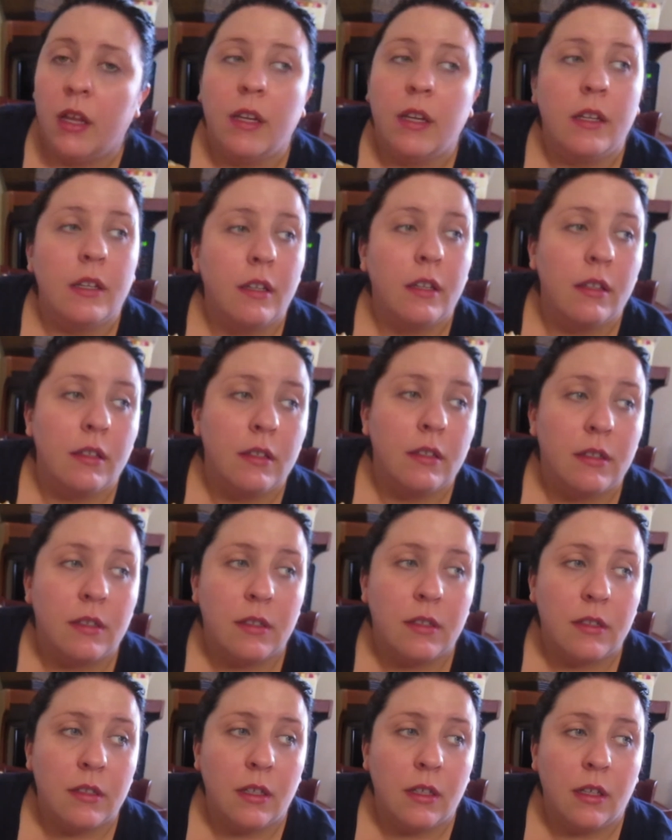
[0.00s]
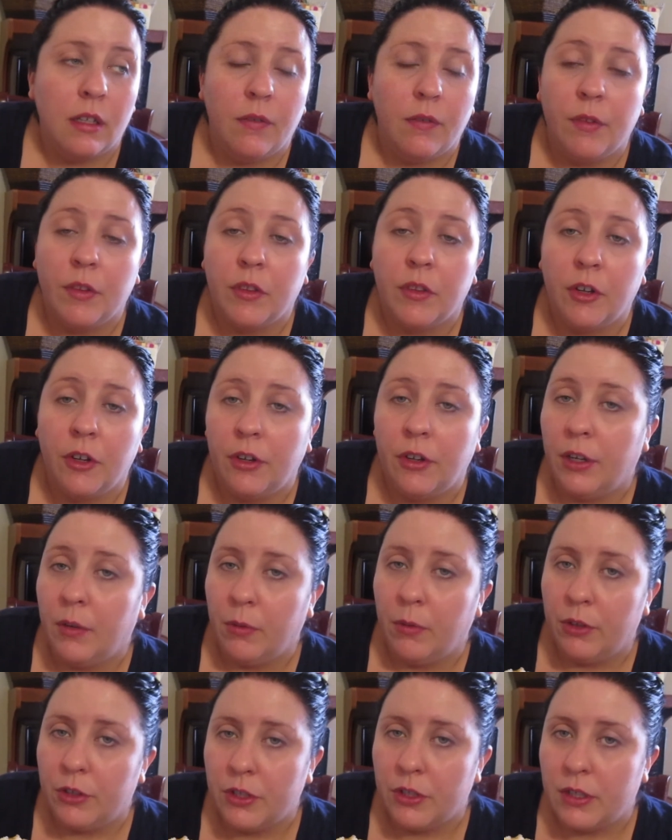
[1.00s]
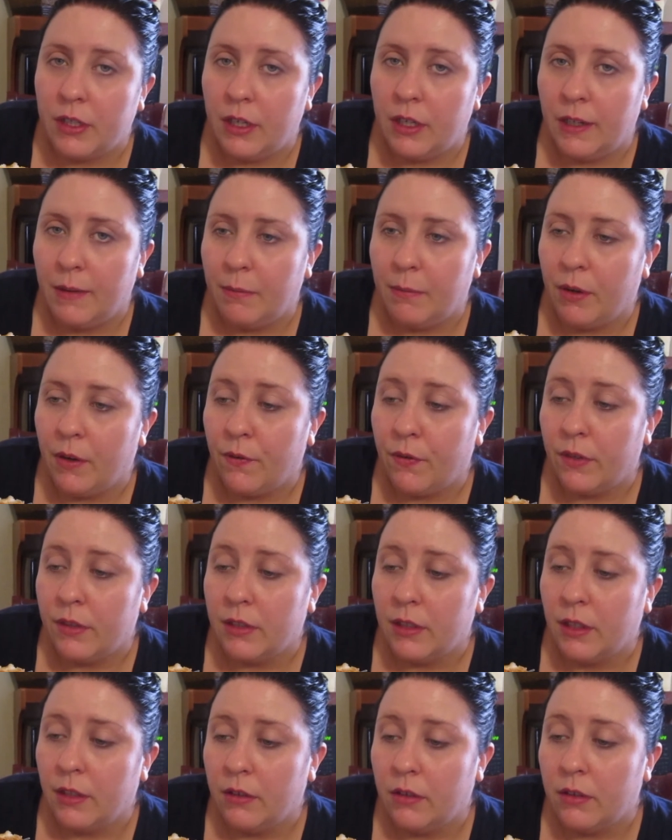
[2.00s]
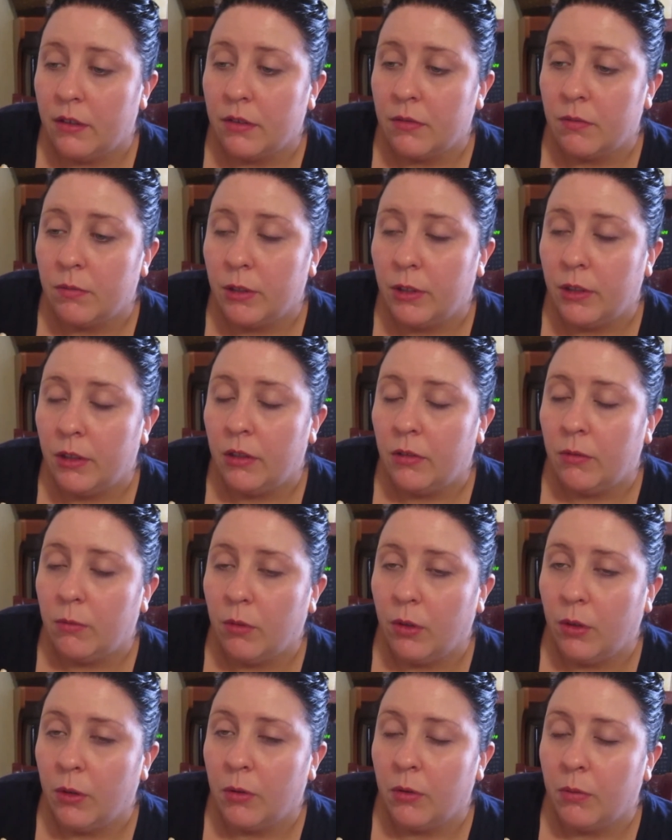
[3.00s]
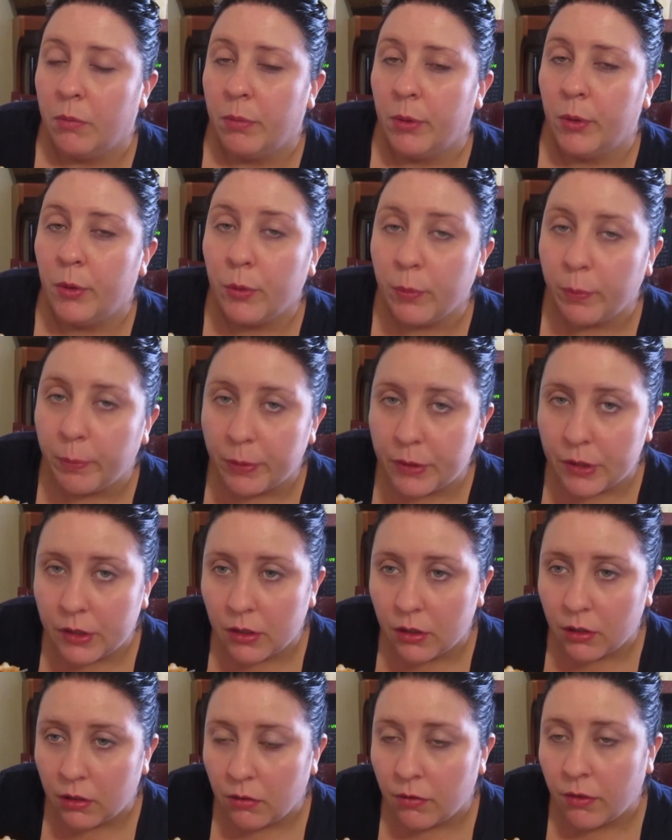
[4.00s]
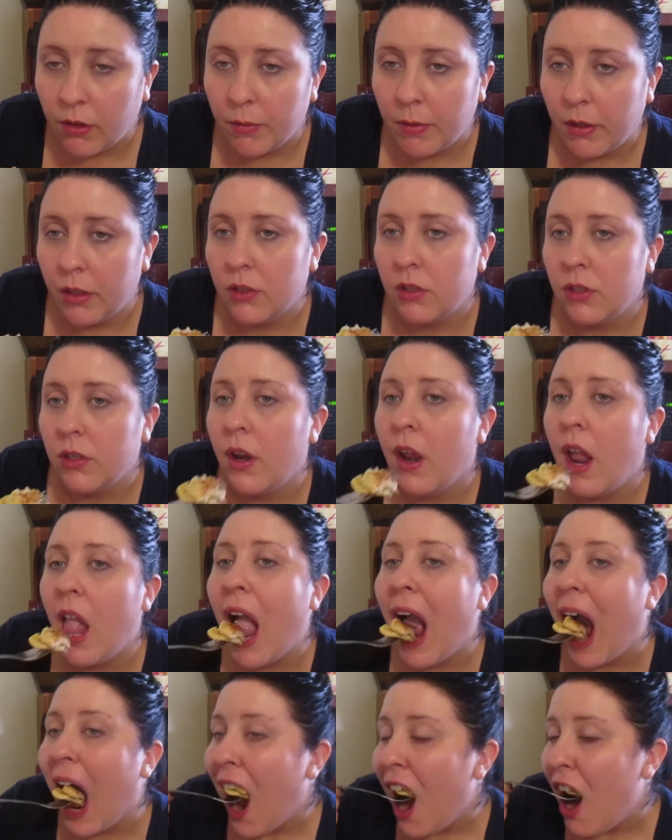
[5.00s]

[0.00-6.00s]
It is eleven thirty and we're just eating breakfast now because we were pooped from yesterday.